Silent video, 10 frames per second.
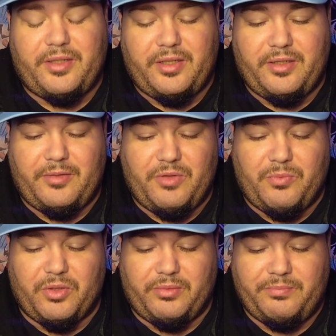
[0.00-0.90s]
that
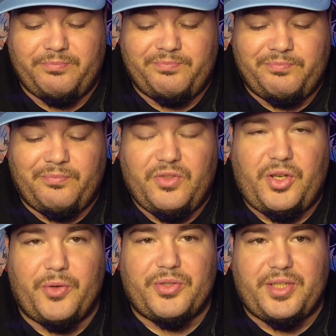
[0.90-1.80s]
were
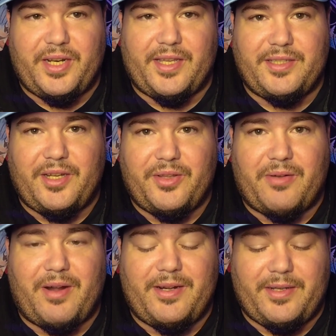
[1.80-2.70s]
toasted. I can tell that right